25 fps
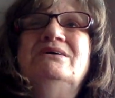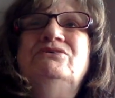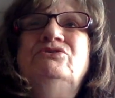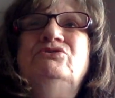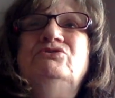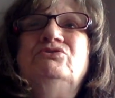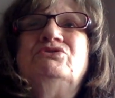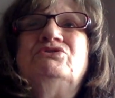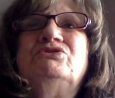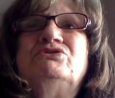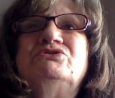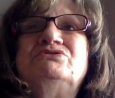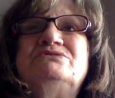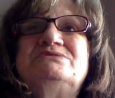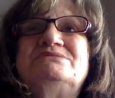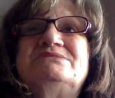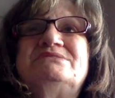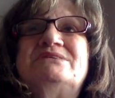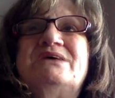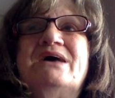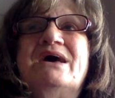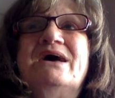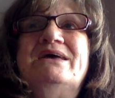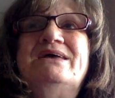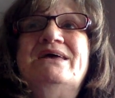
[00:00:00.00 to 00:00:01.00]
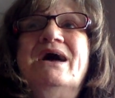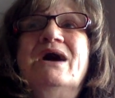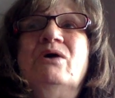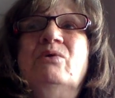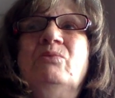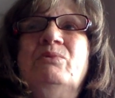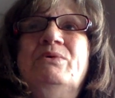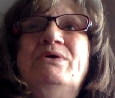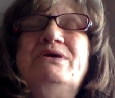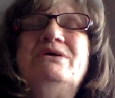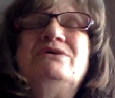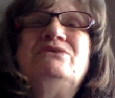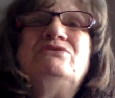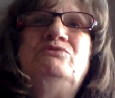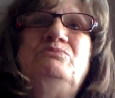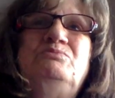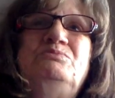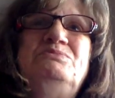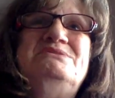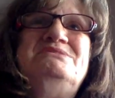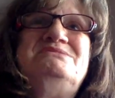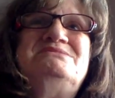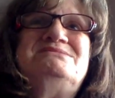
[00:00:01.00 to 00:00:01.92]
you could say, yeah, we could be